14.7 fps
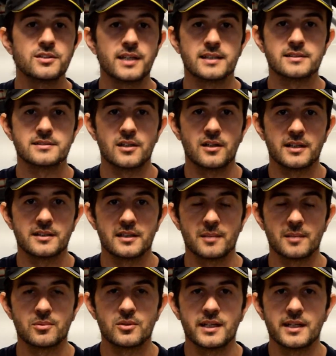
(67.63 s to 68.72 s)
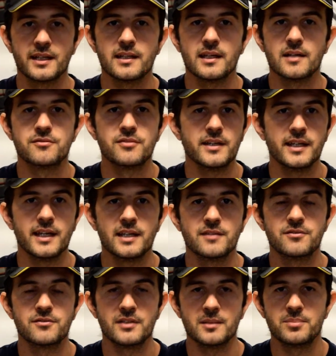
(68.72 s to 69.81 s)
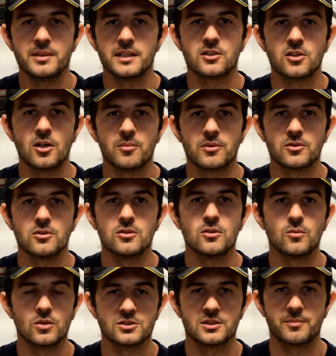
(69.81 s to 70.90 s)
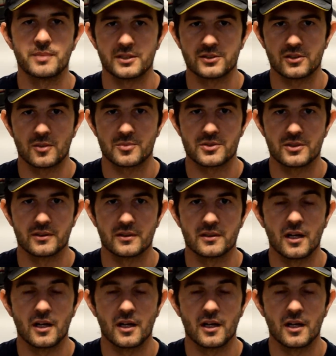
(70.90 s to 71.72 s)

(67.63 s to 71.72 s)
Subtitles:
the tanks that I ended up looking at, a VN VP Commodore was the best option.